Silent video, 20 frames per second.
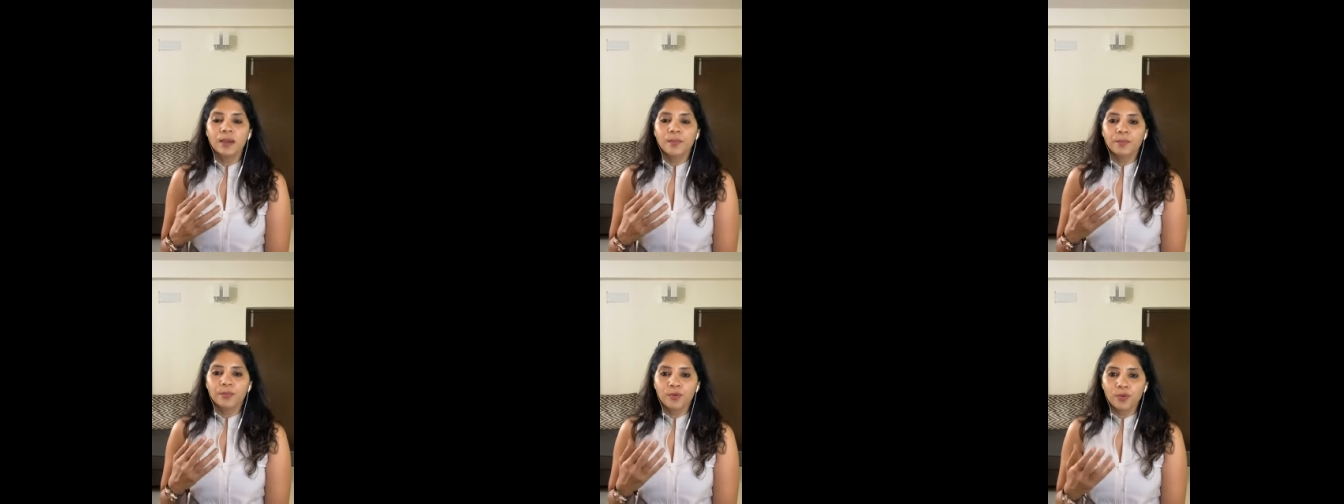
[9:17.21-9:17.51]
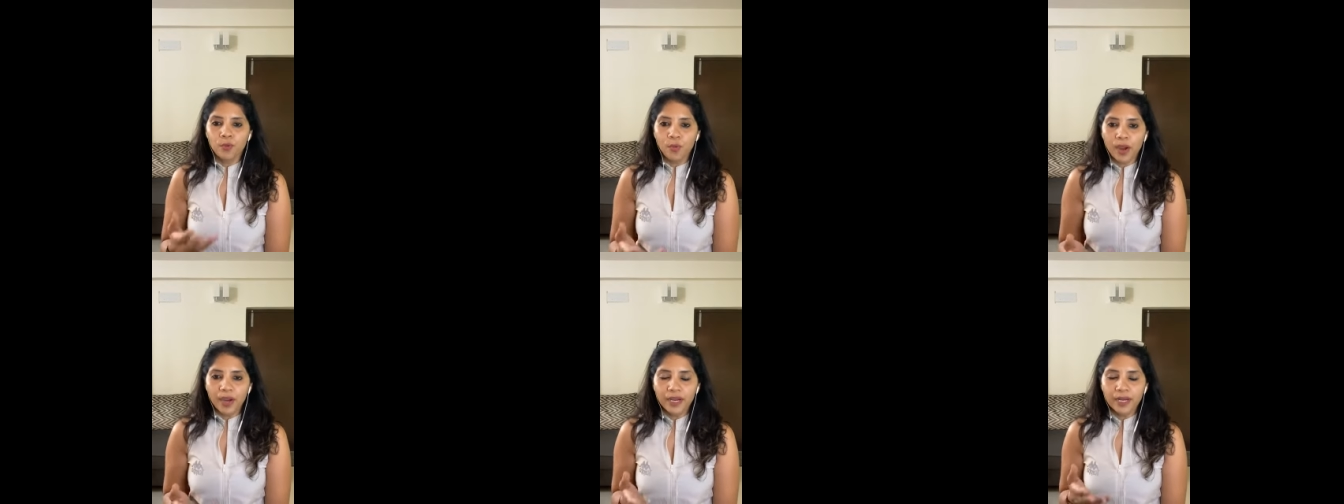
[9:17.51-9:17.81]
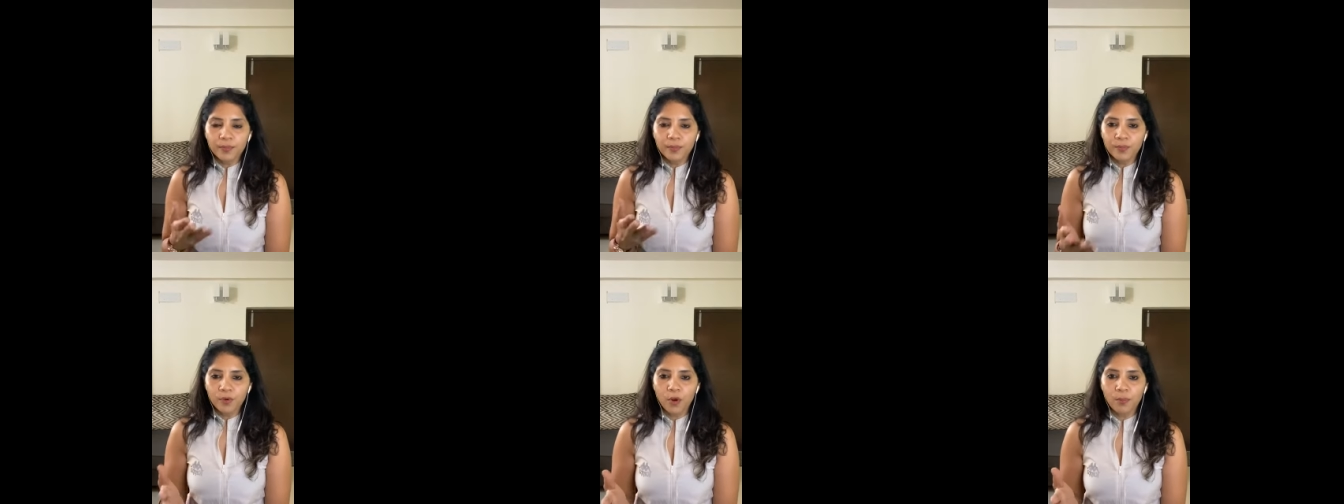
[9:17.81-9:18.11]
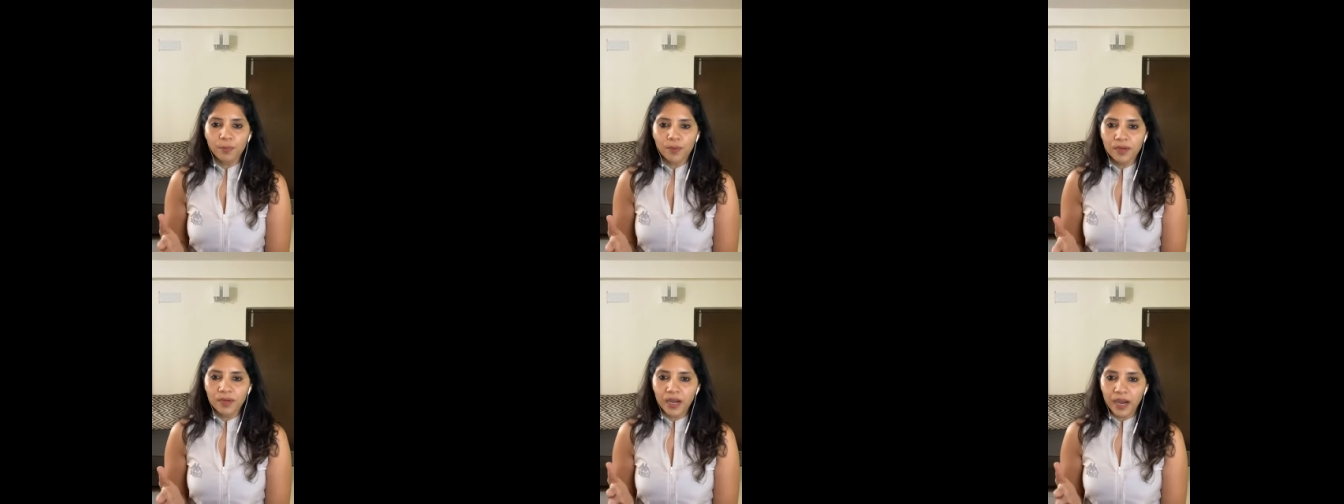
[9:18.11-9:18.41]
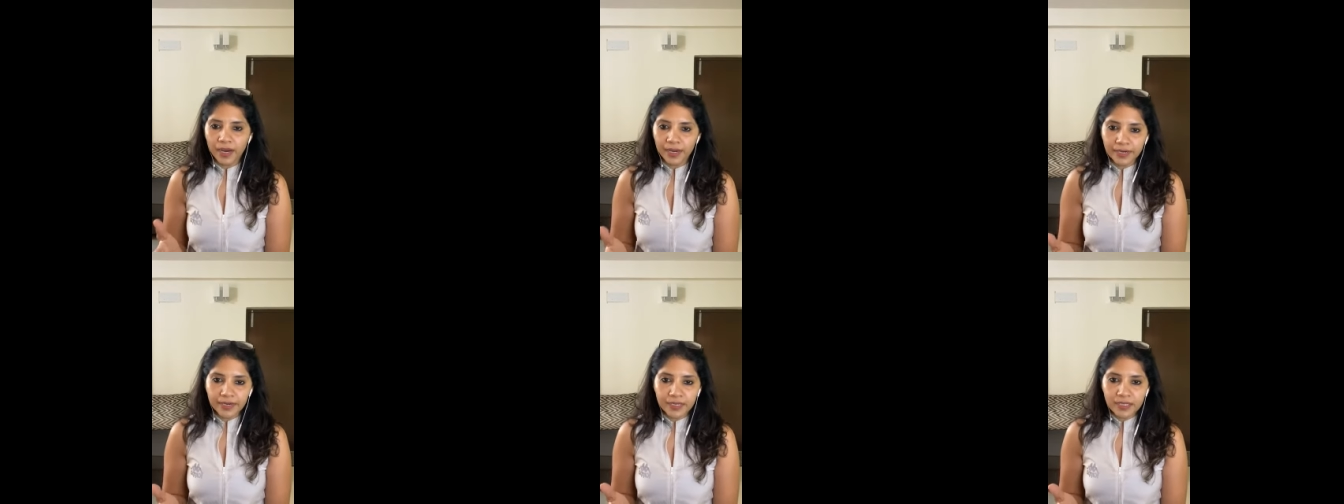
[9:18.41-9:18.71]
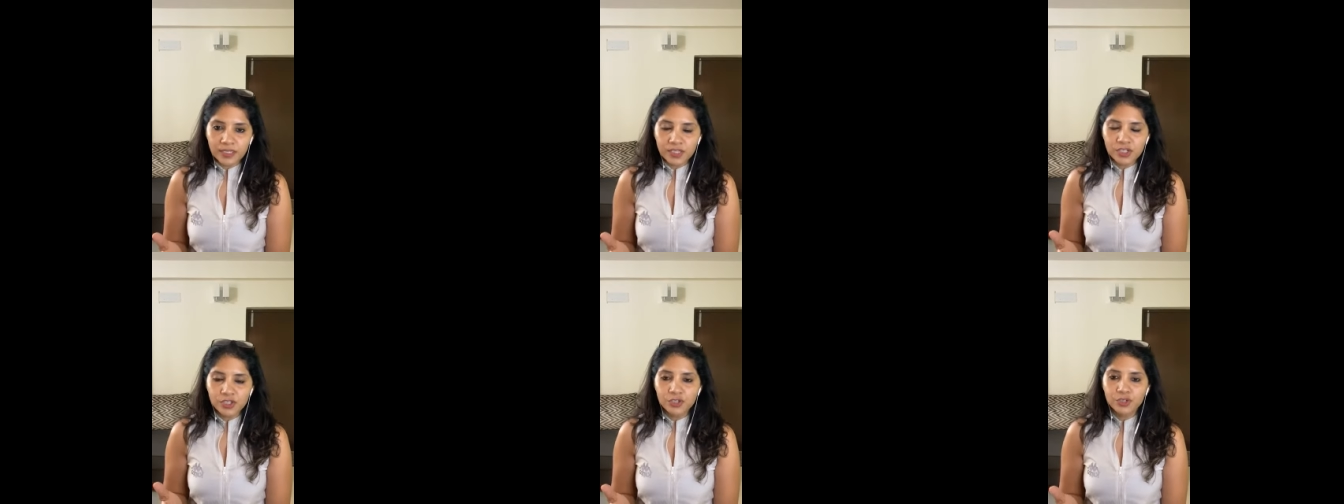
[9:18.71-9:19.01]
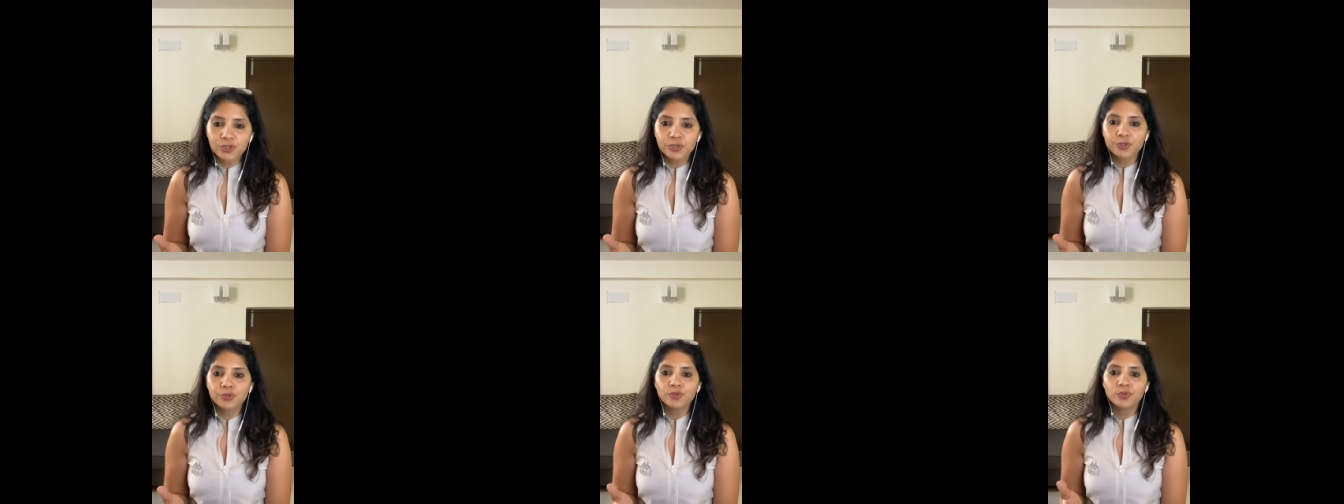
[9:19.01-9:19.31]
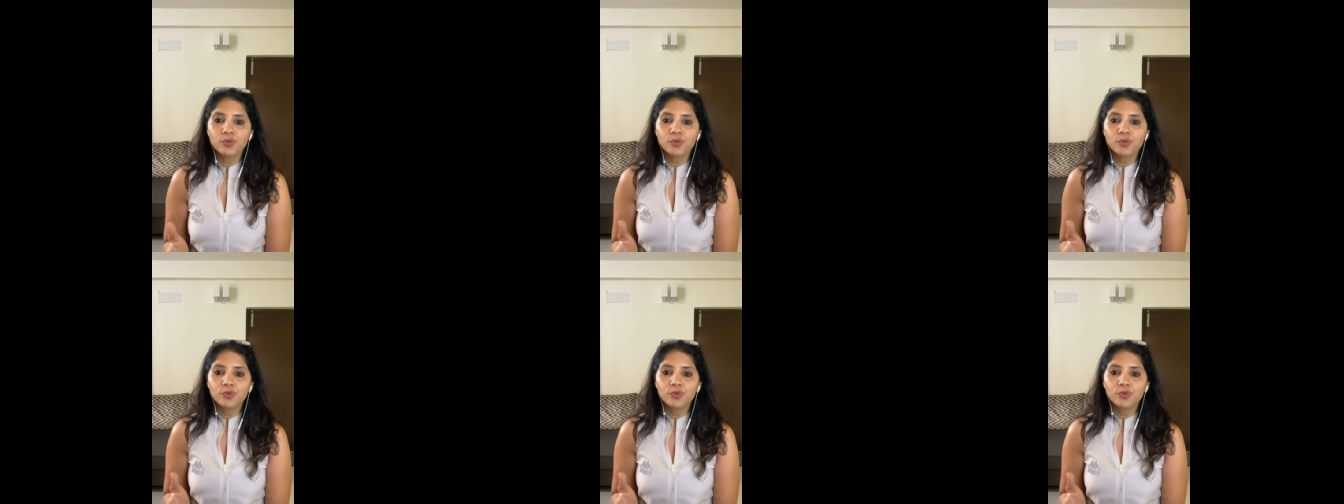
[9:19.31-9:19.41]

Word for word: provide proper guidance to you,